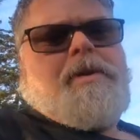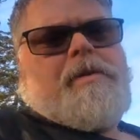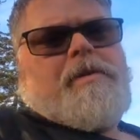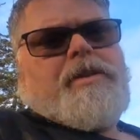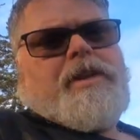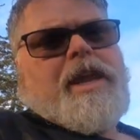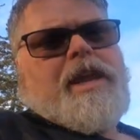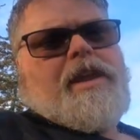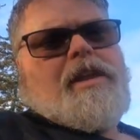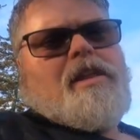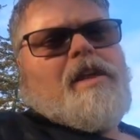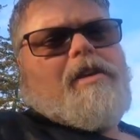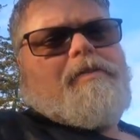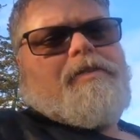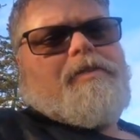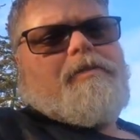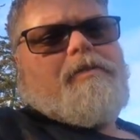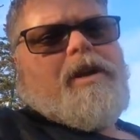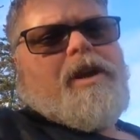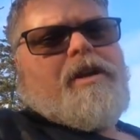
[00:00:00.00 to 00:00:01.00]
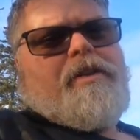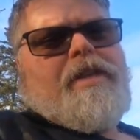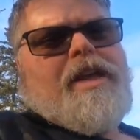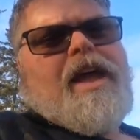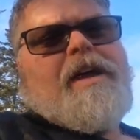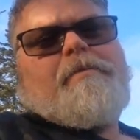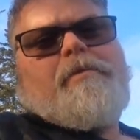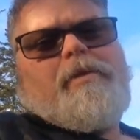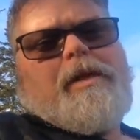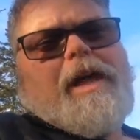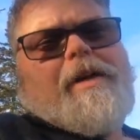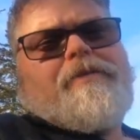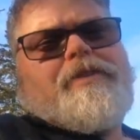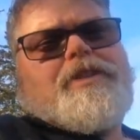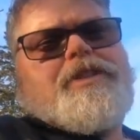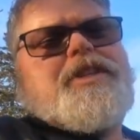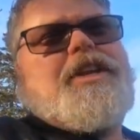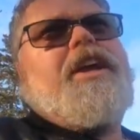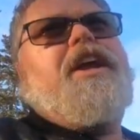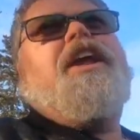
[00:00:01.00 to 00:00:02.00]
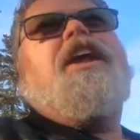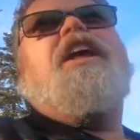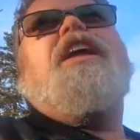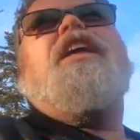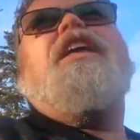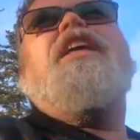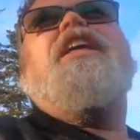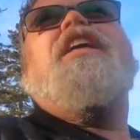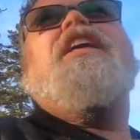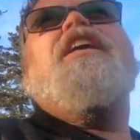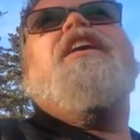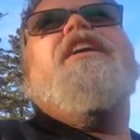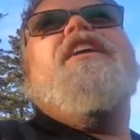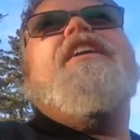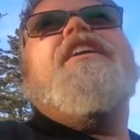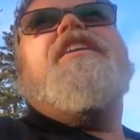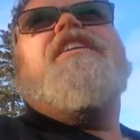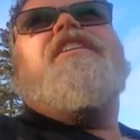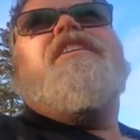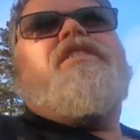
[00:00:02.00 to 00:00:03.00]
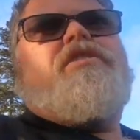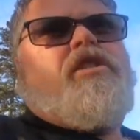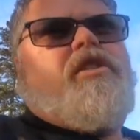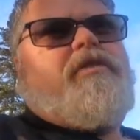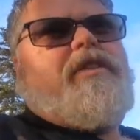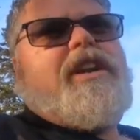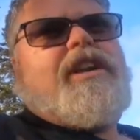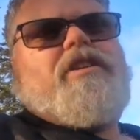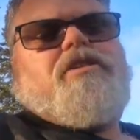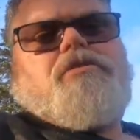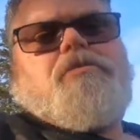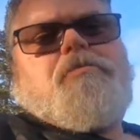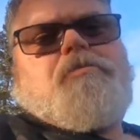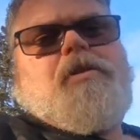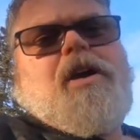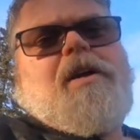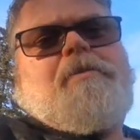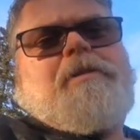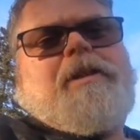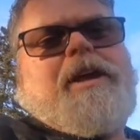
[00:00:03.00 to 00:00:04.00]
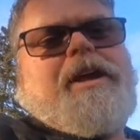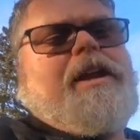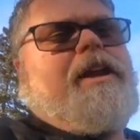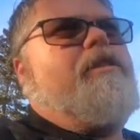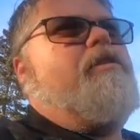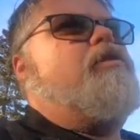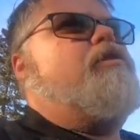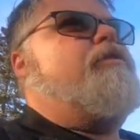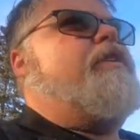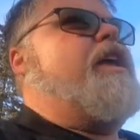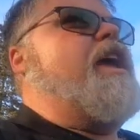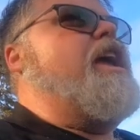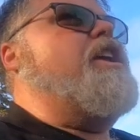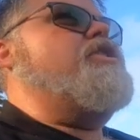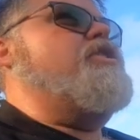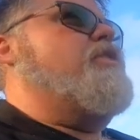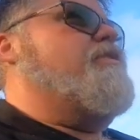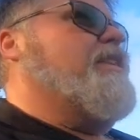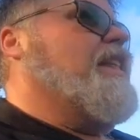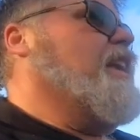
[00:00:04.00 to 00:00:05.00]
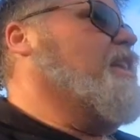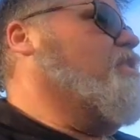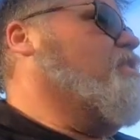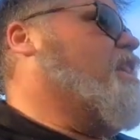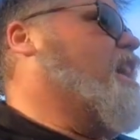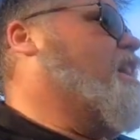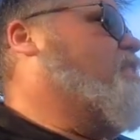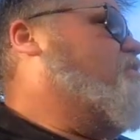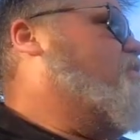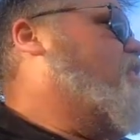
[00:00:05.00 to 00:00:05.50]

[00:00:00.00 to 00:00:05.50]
maybe I'll take you along for the ride on that, but we'll have to see. Don't forget to subscribe and like and hit the notification if you like this kind